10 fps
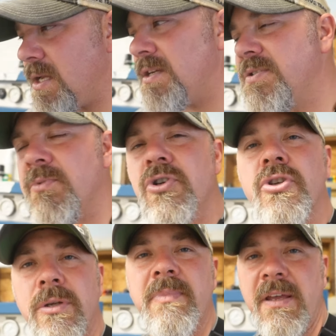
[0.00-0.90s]
customers
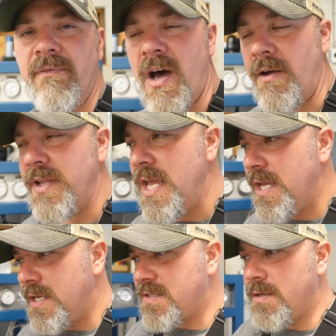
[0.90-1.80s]
should be involved.
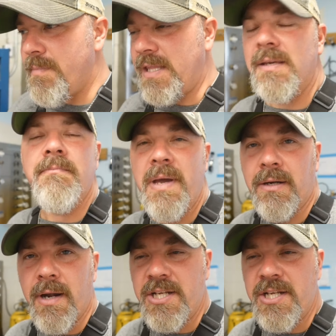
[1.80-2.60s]
It's going to make them better